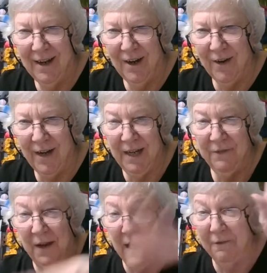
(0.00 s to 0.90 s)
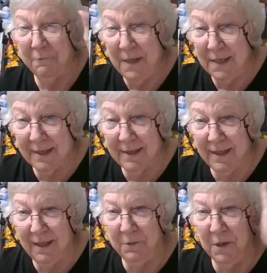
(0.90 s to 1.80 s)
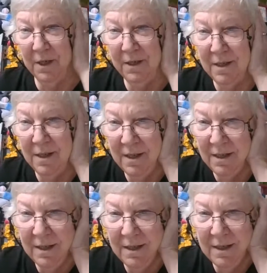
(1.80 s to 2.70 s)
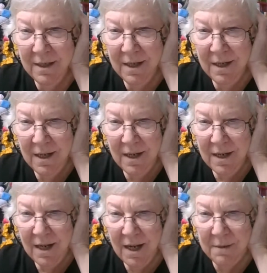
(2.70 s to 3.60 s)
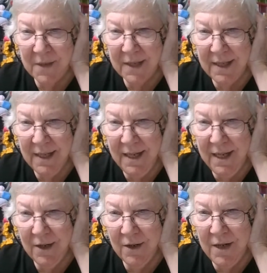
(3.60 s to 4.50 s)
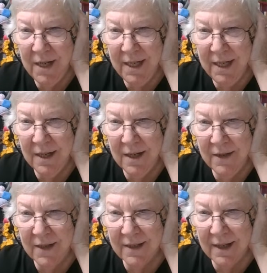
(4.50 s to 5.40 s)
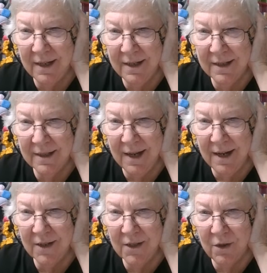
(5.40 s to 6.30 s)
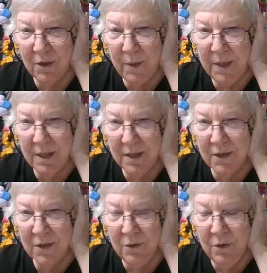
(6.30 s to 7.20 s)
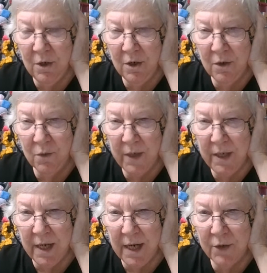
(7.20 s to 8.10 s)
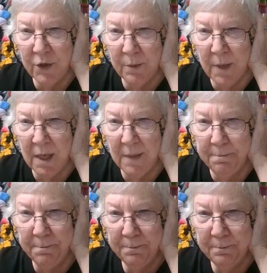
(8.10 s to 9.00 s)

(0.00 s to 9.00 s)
All right, if I've missed anyone, I'm sitting here knitting on the second sock, so it'll be done soon. Oh, Rita, how's your mom?